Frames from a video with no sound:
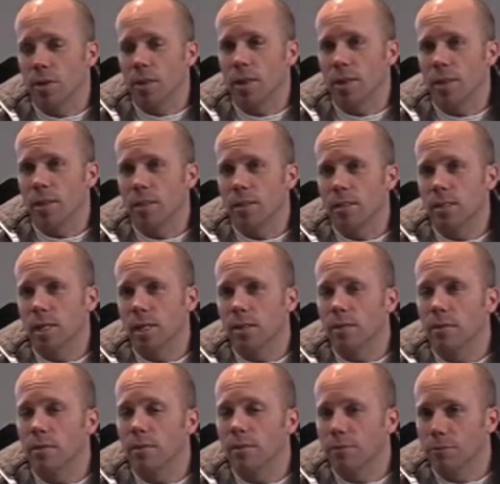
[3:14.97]
I
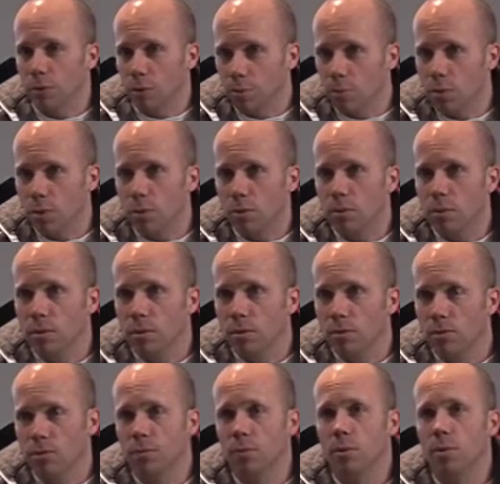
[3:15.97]
attended a film school
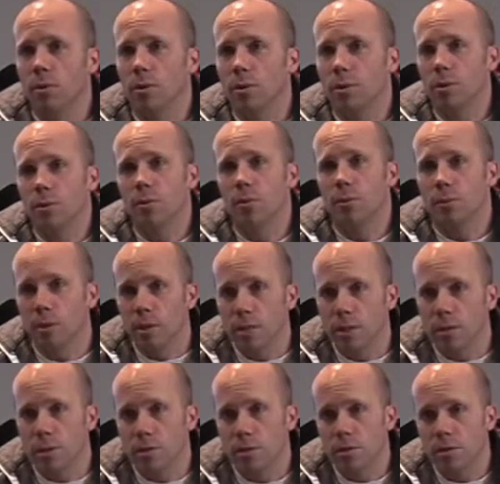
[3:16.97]
for 3
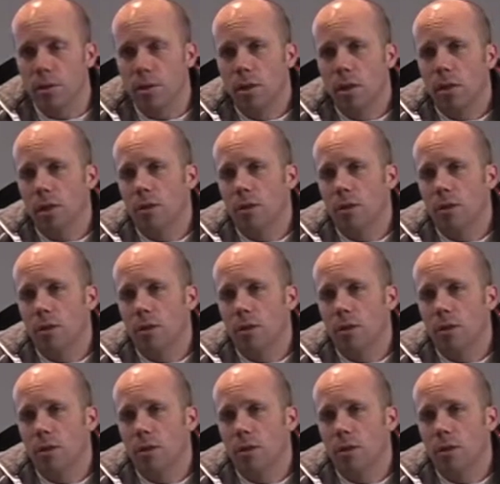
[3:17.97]
years,